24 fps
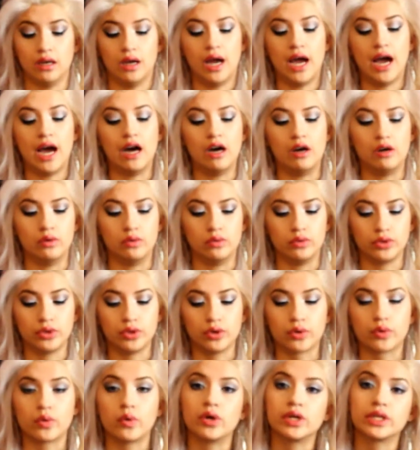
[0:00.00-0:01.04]
how
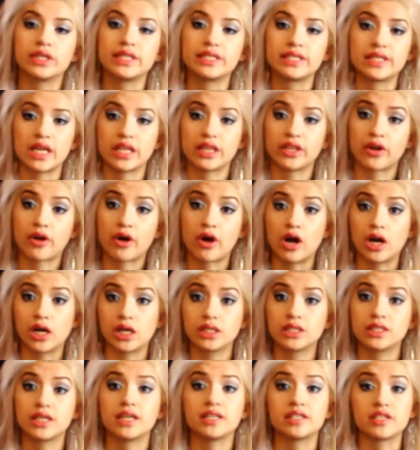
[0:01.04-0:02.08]
you're going to set the
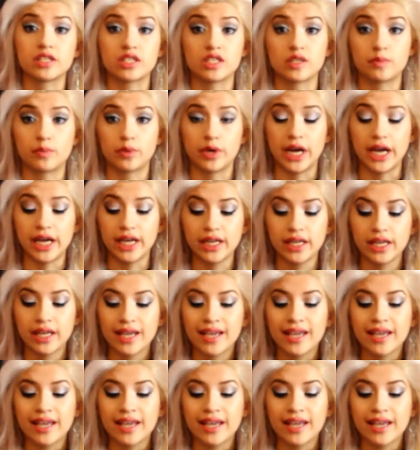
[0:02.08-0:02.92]
cards as a spread,